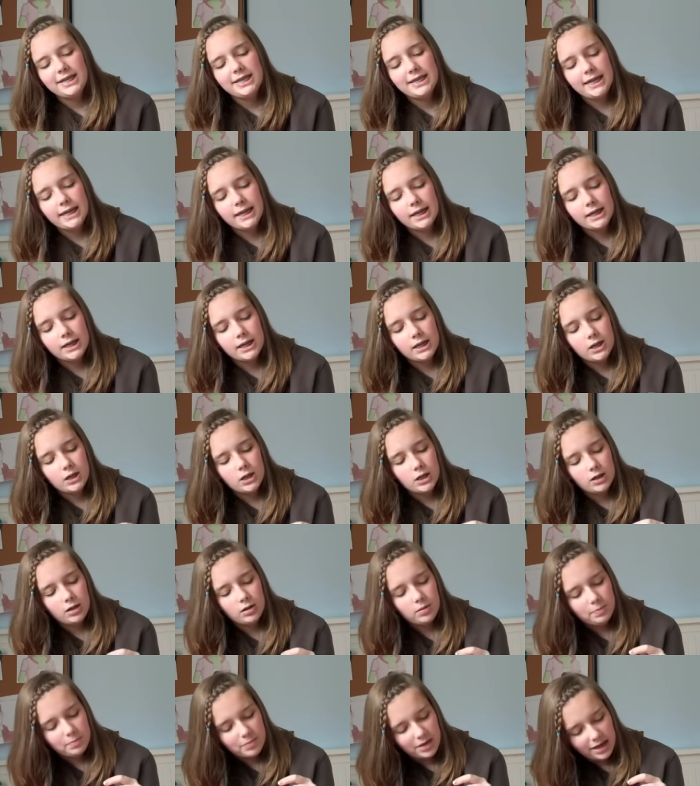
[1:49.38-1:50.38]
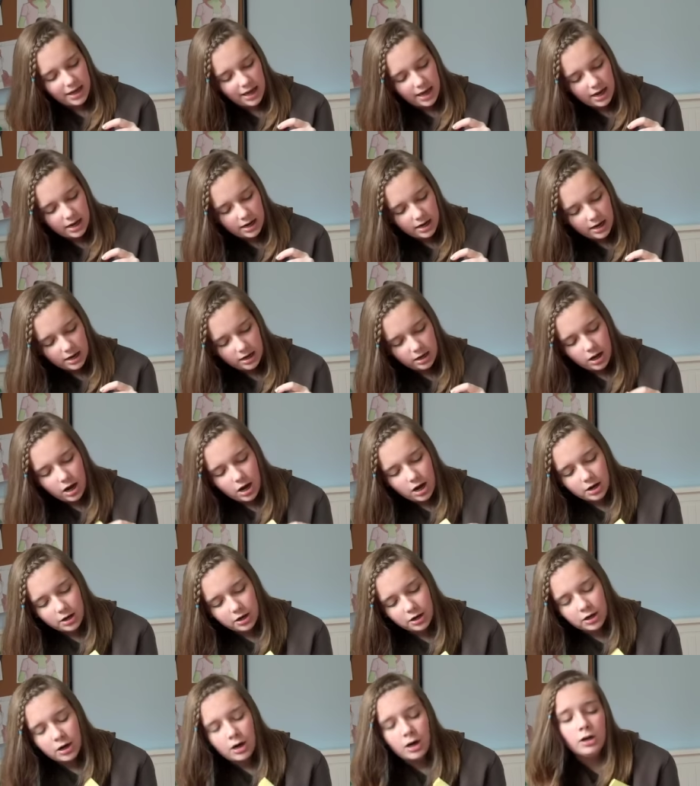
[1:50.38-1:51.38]
Dick, M'gann, and
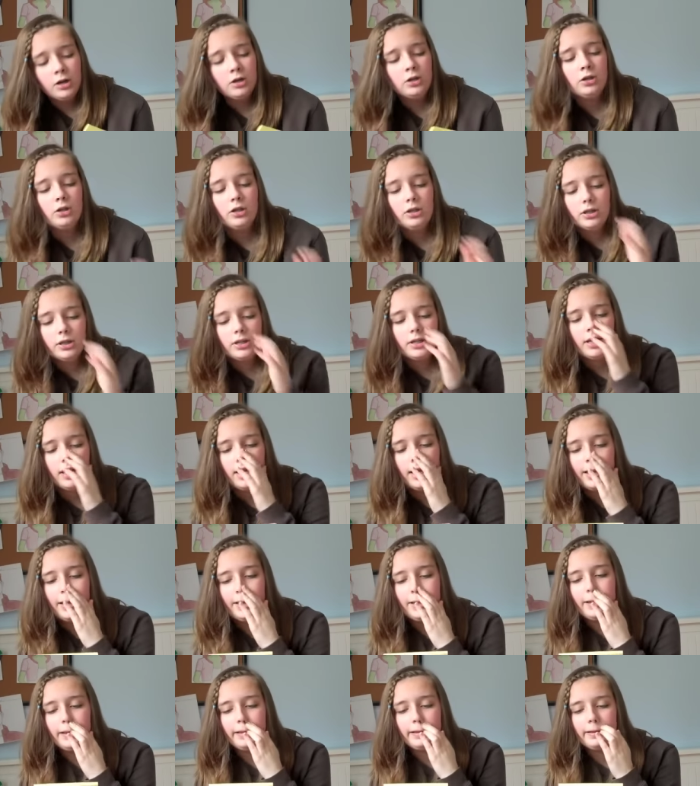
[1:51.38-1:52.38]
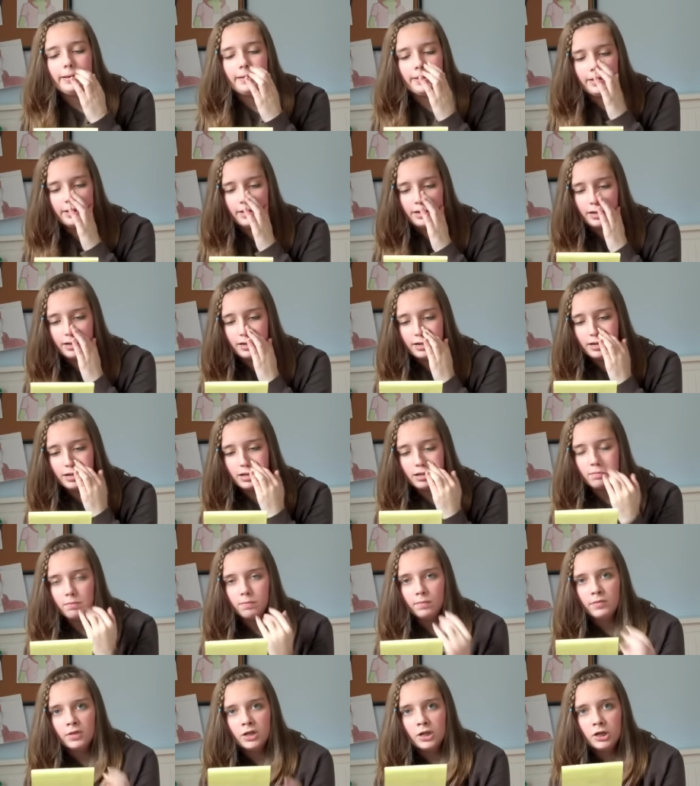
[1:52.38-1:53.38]
Connor aren't. And
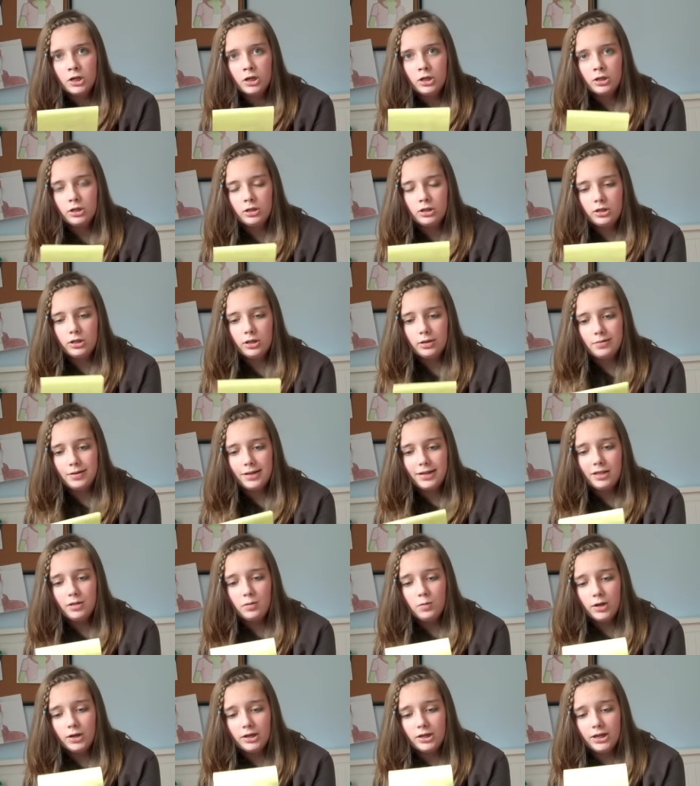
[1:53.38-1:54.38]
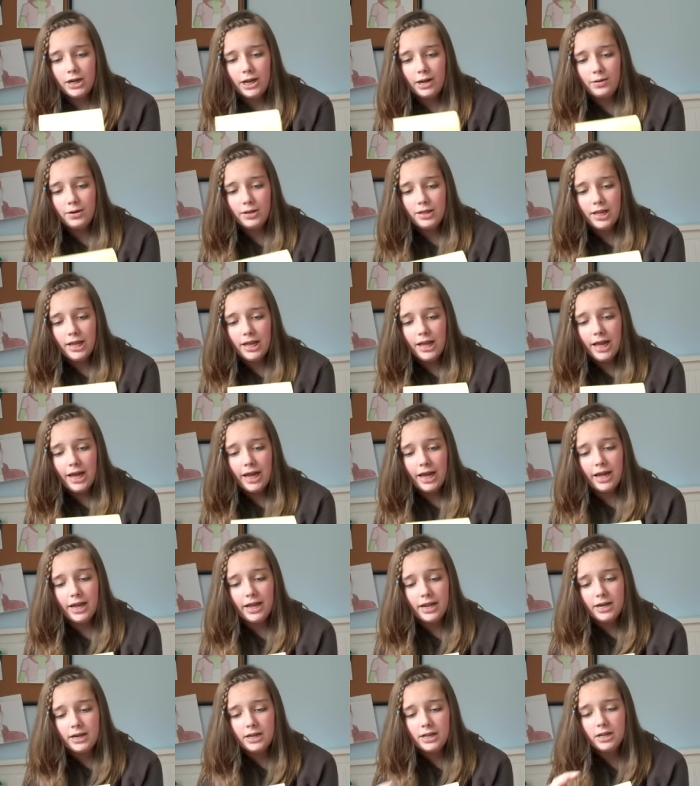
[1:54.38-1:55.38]
so in the Watchtower they
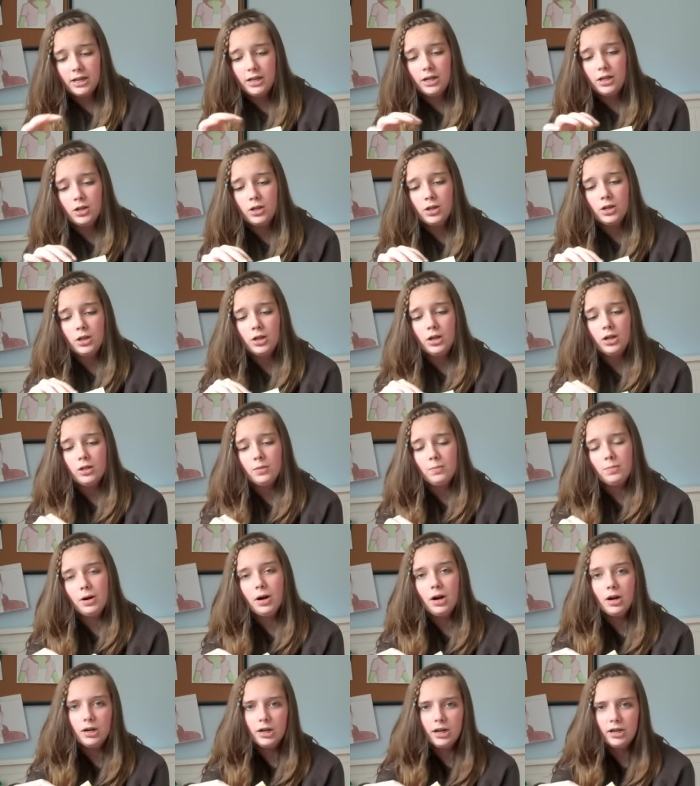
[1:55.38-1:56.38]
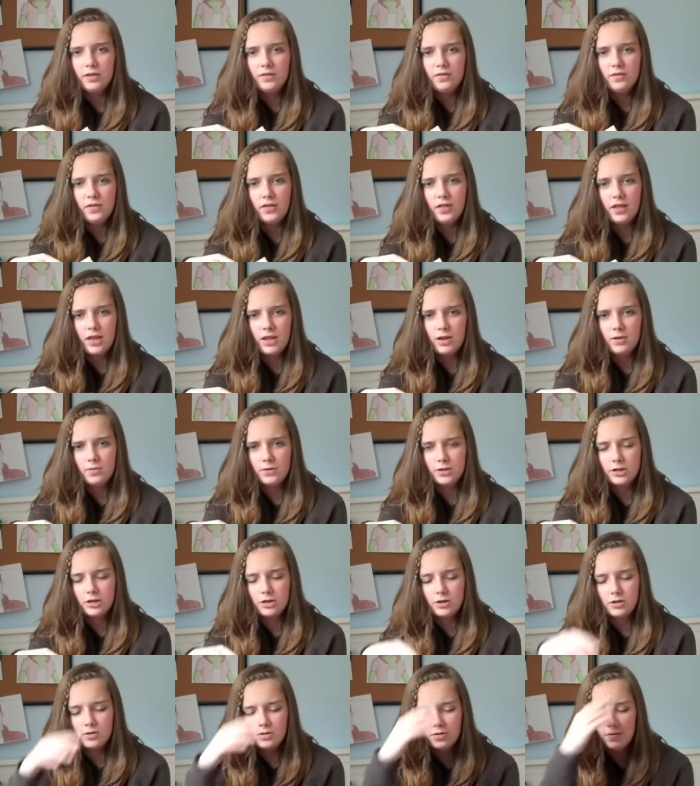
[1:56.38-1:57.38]
had part of the
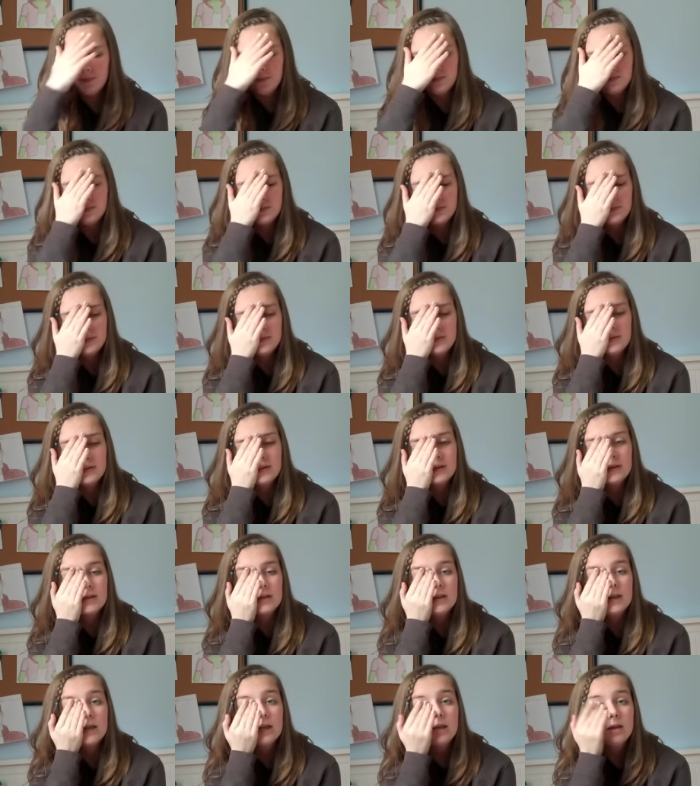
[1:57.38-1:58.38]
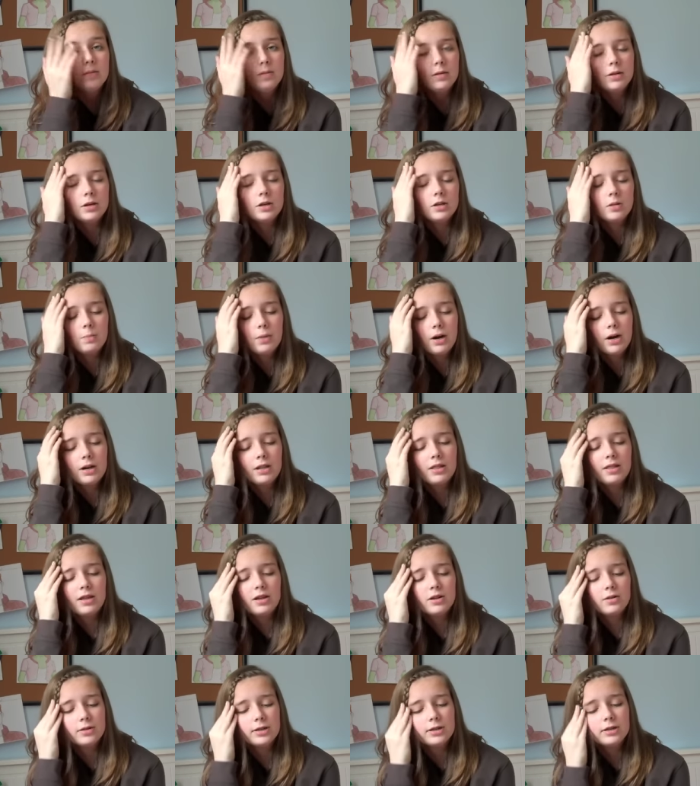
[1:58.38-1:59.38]
original team, you know, part of
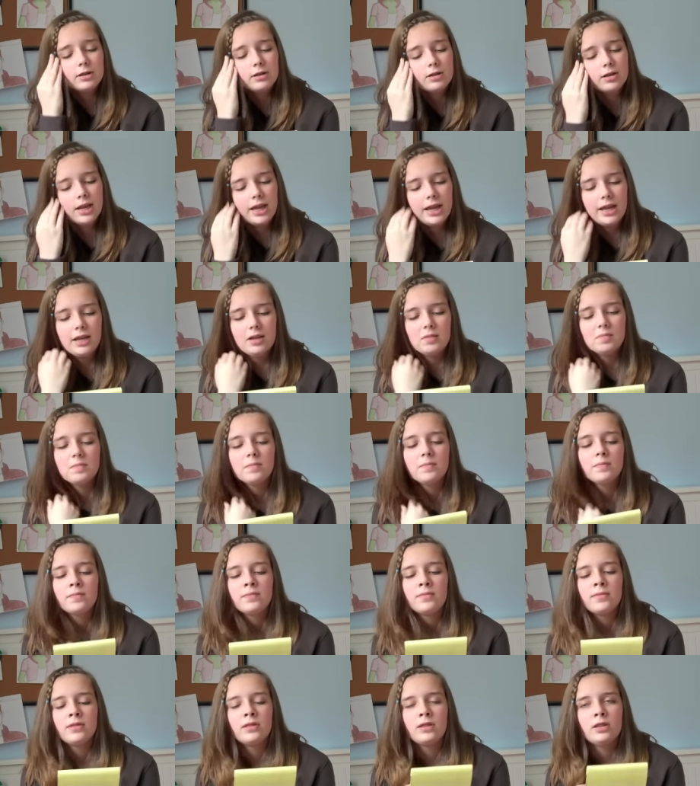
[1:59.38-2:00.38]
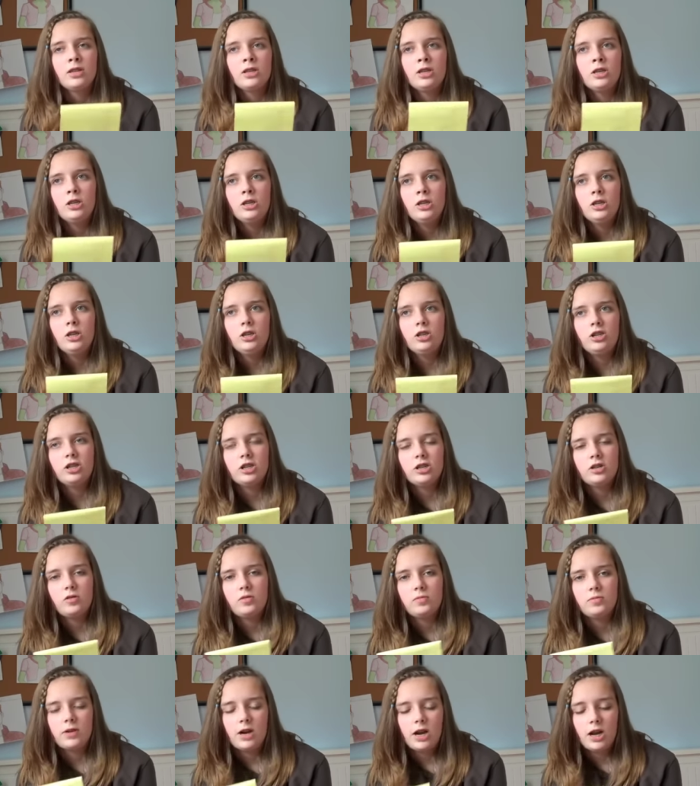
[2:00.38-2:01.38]
the original eight you
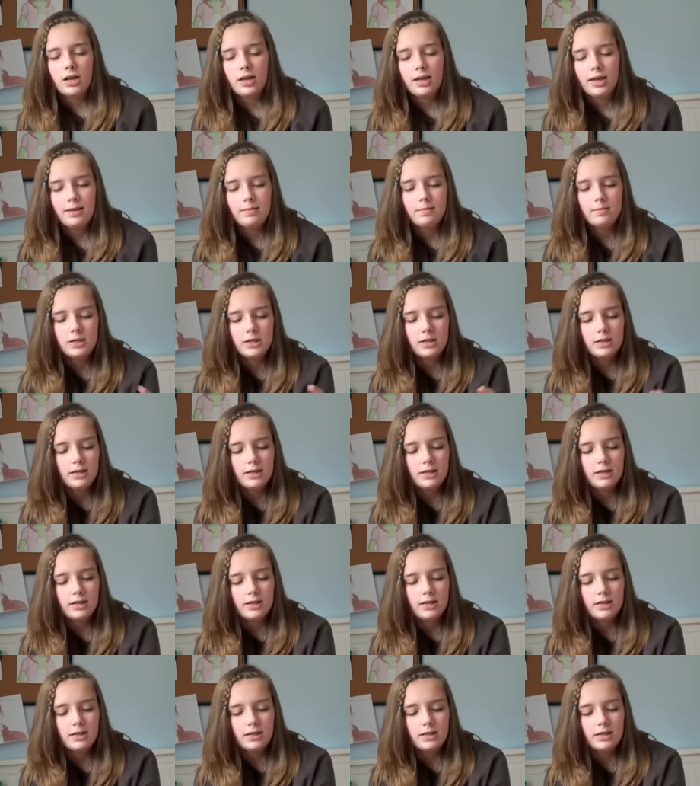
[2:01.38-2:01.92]
know, Rocket,